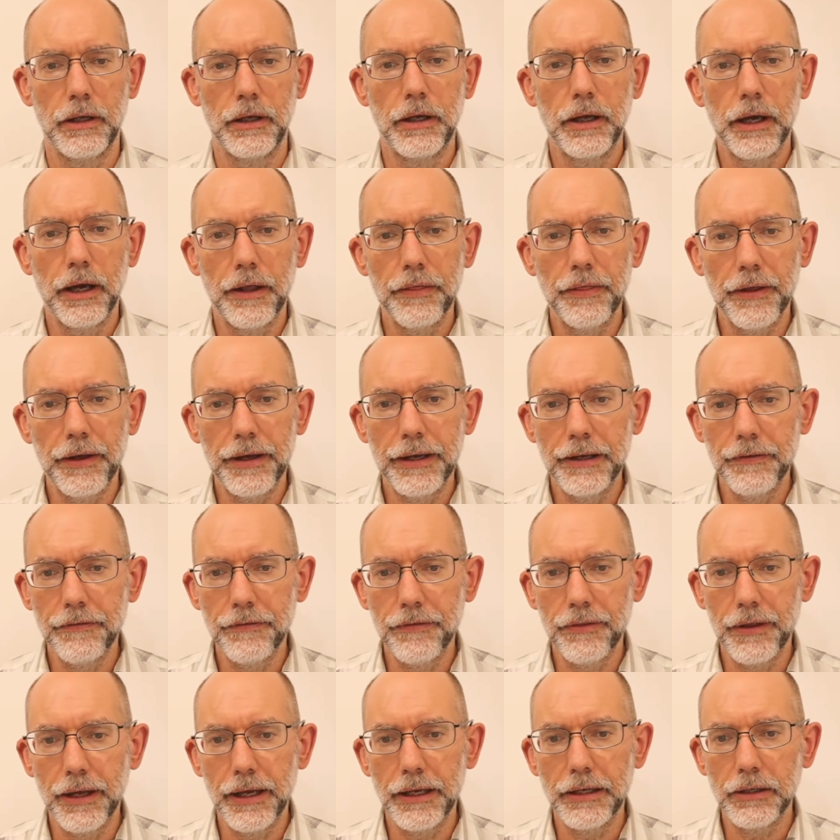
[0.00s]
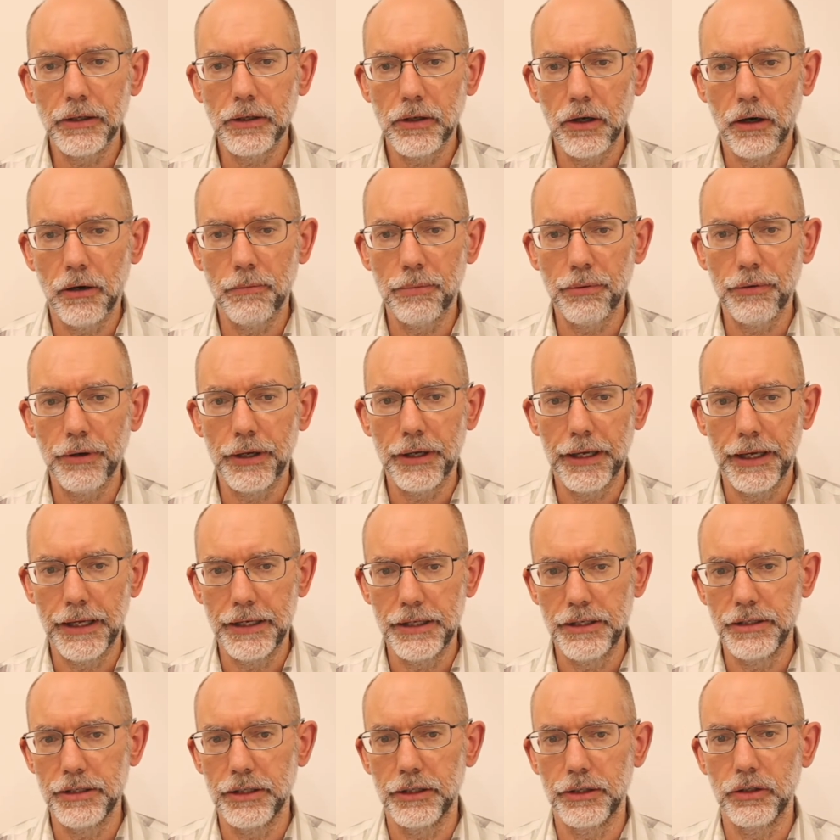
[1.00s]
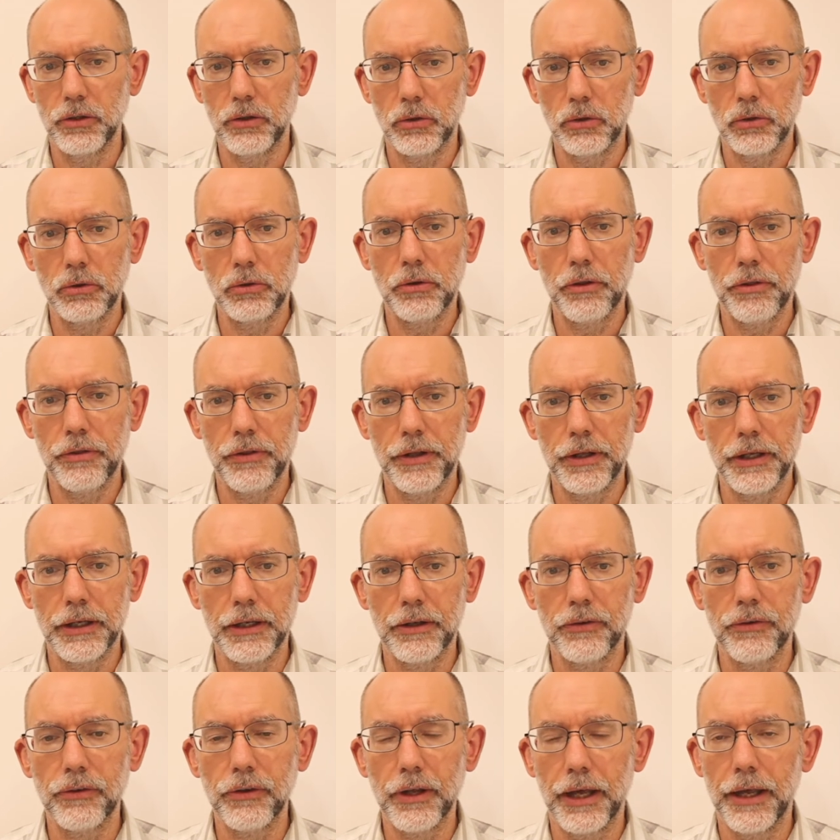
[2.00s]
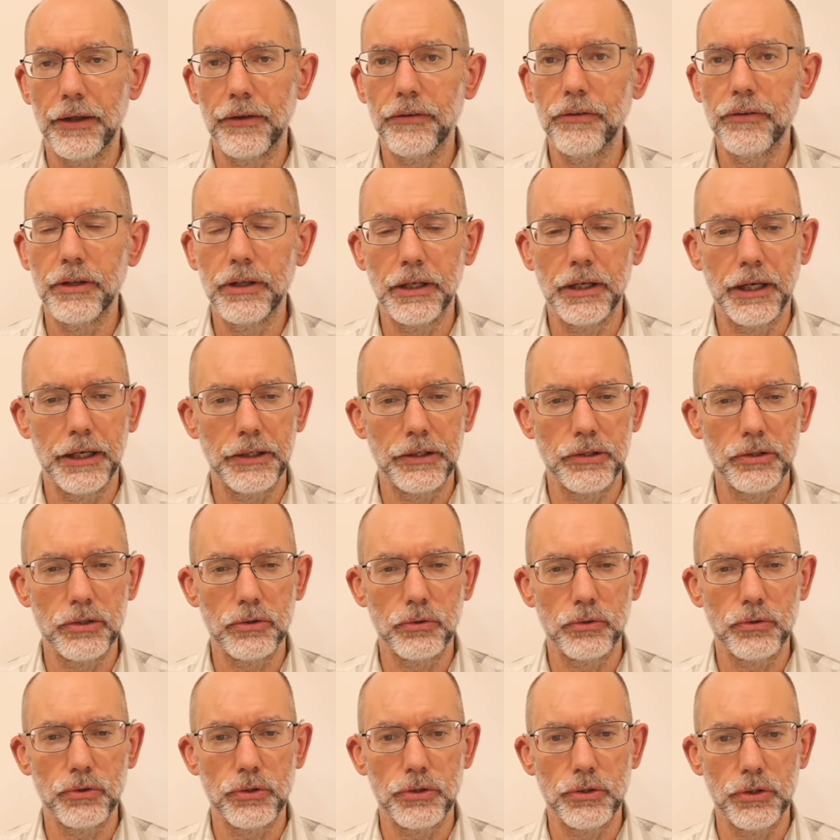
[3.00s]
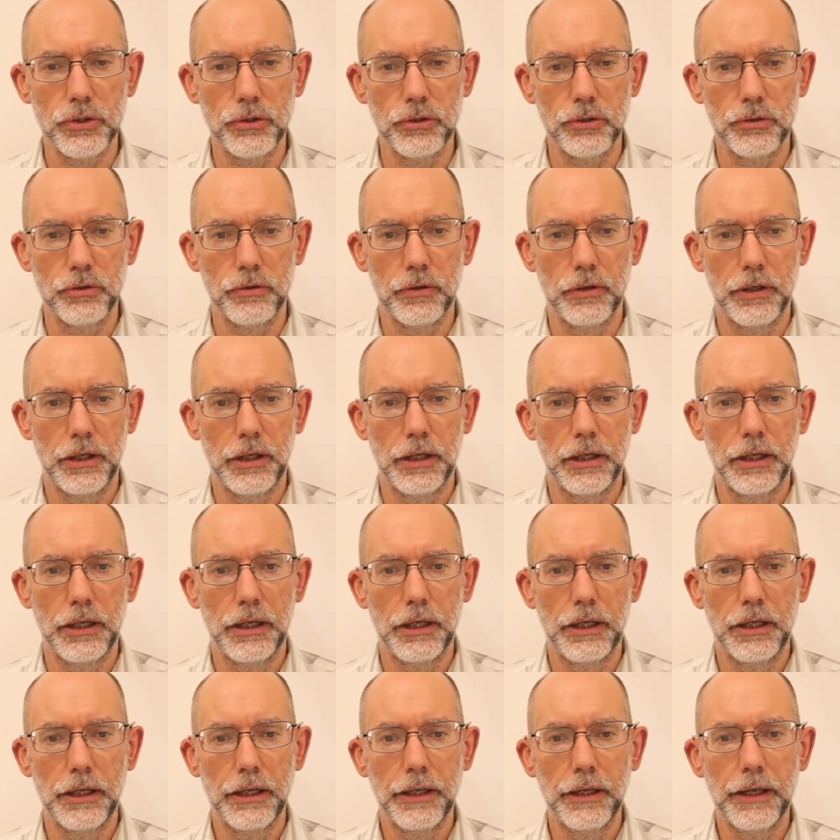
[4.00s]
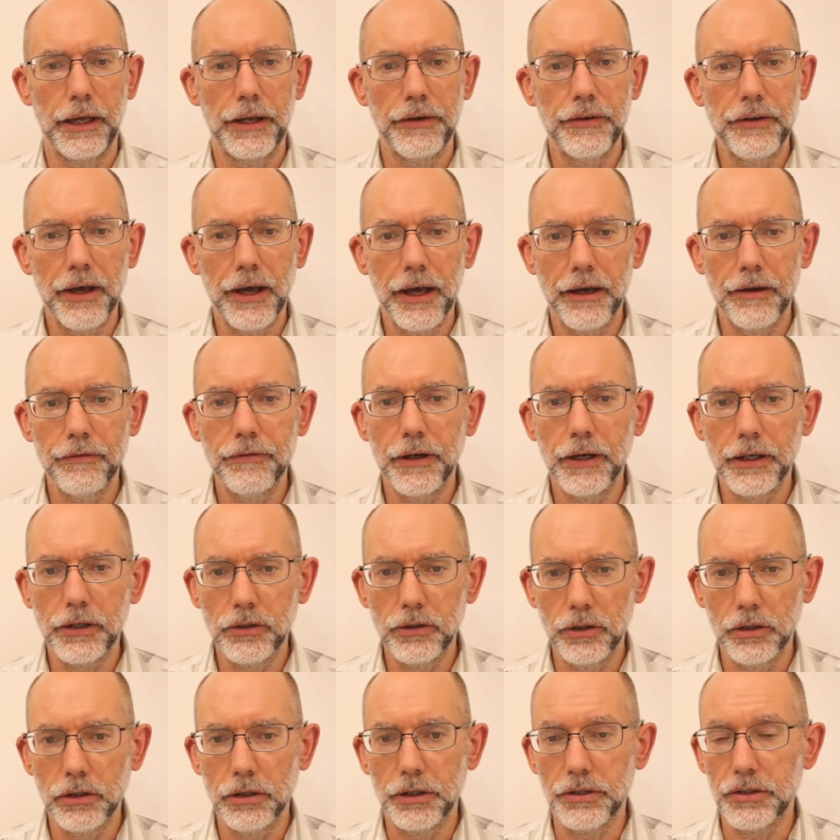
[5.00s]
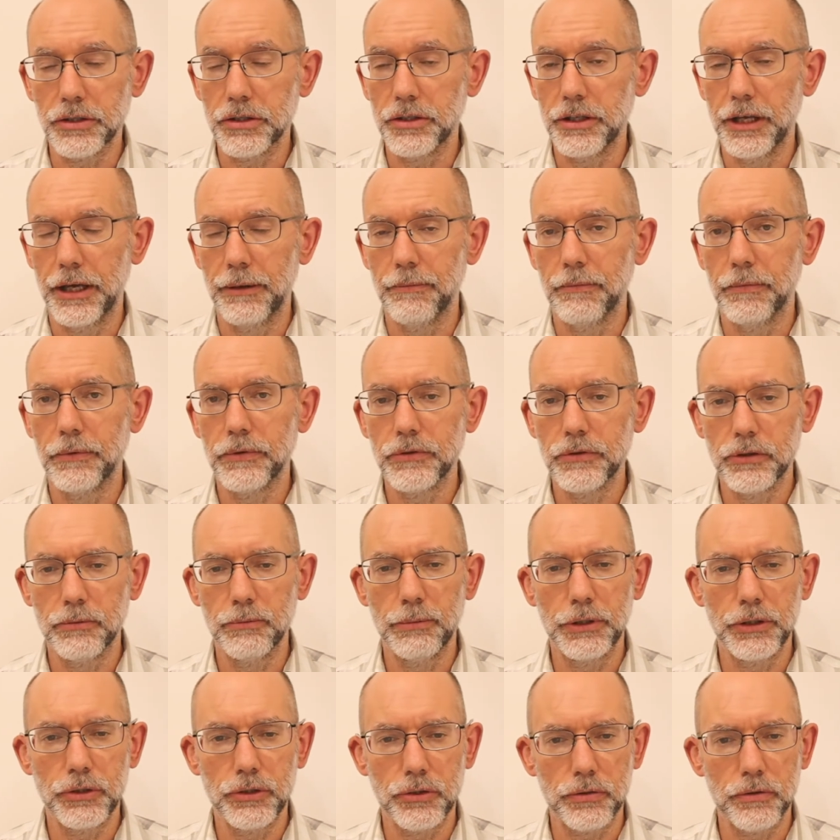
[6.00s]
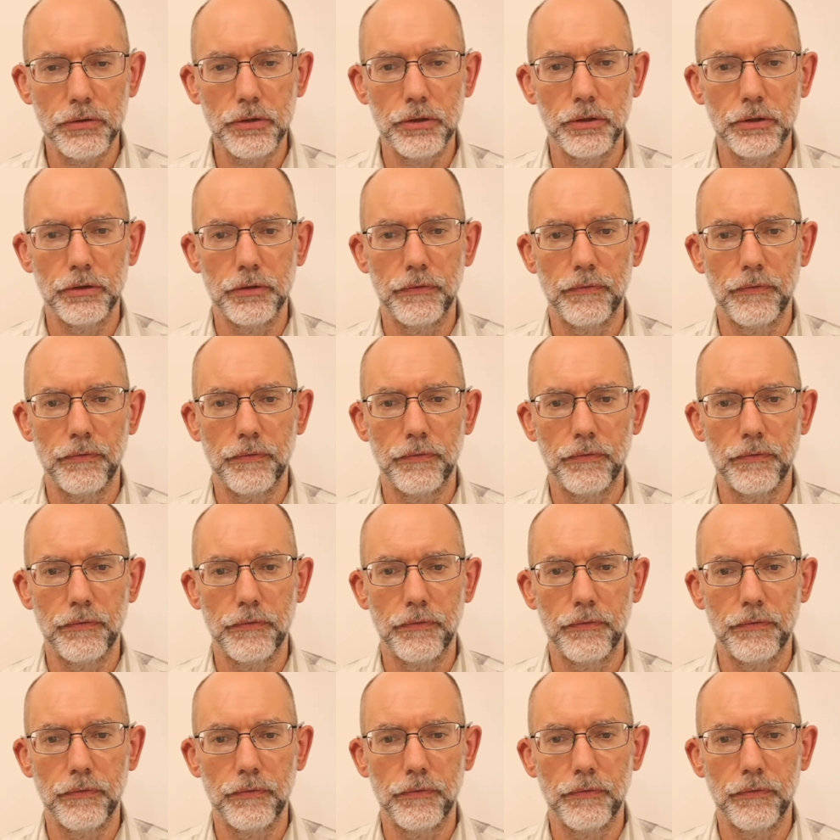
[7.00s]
And they have then comprehended all things as the angels do, and have acknowledged them to be true,